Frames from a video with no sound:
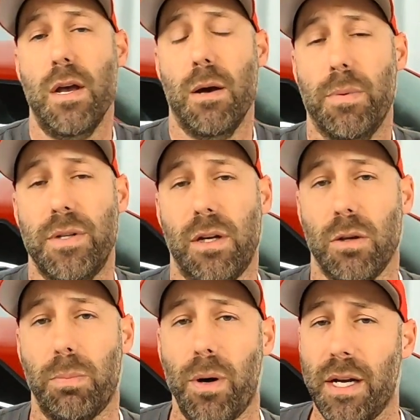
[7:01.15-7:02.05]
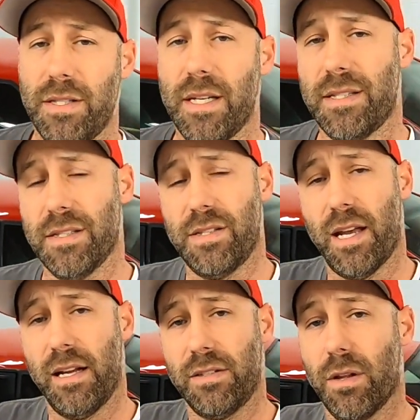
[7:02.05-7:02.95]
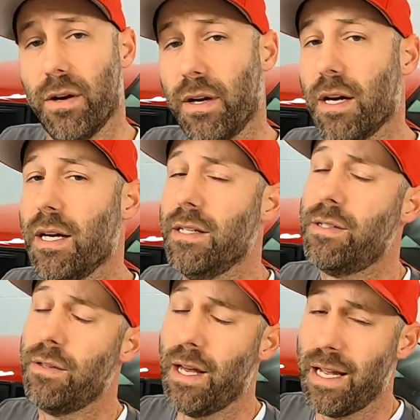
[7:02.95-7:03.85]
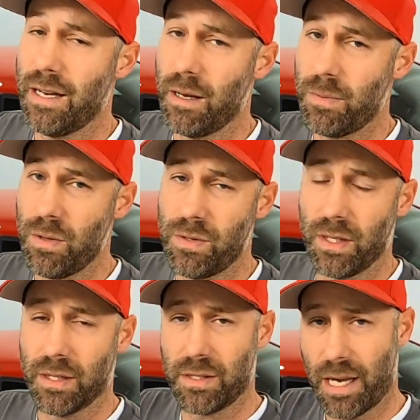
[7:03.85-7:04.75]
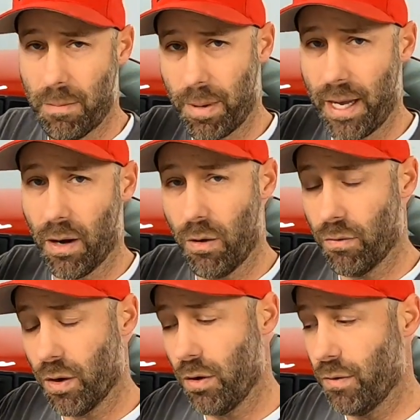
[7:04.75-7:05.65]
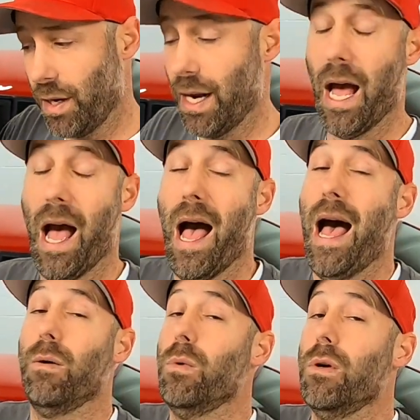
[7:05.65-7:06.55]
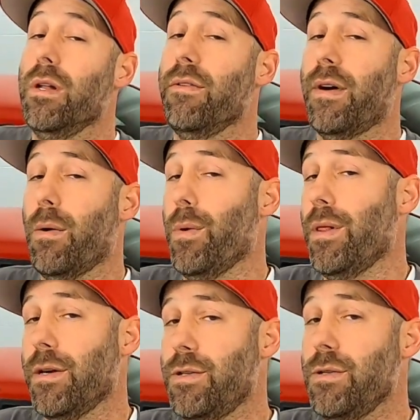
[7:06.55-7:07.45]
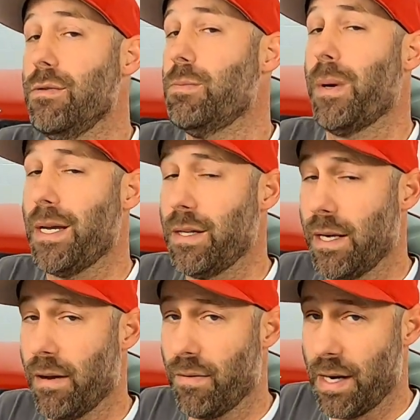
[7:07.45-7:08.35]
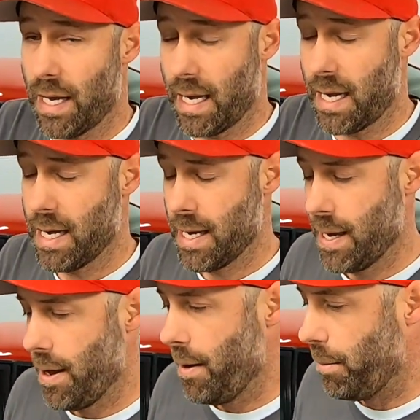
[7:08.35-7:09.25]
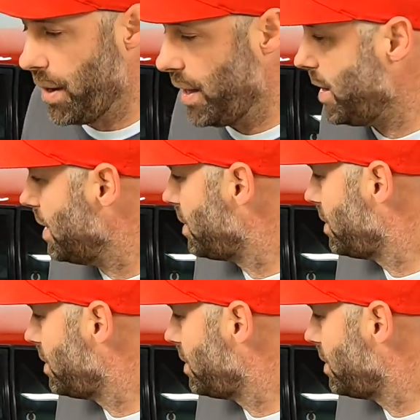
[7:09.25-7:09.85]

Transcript: a particular process and settings on their guns, so they end up using the same paint over and over again. I would if I were in their shoes painting every day. But this